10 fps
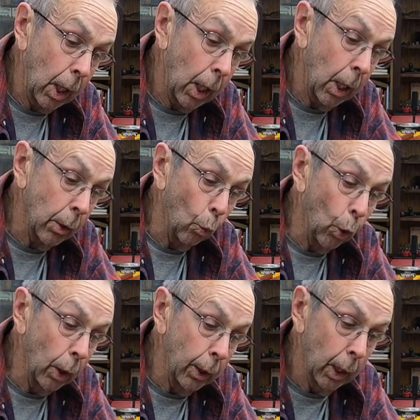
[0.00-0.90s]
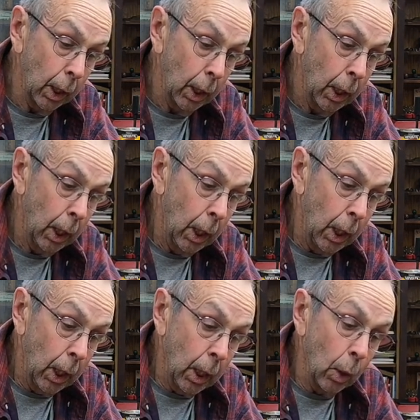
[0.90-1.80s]
wood
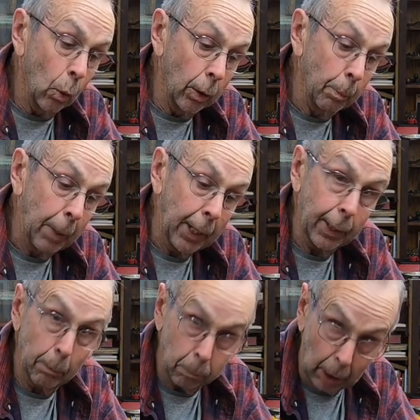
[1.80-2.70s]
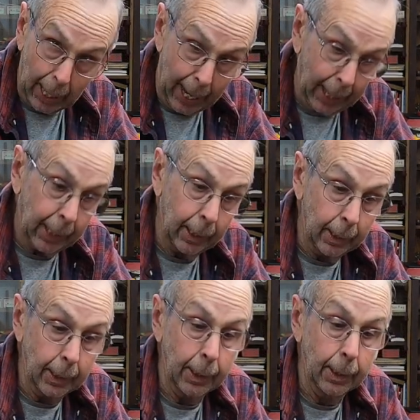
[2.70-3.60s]
was painted black on
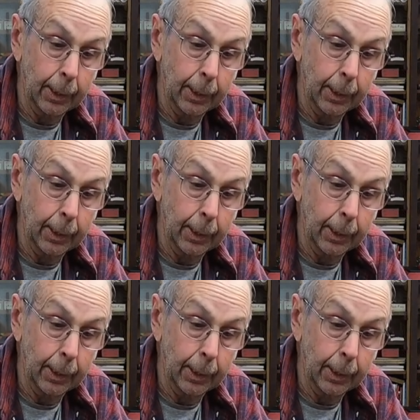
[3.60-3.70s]
these.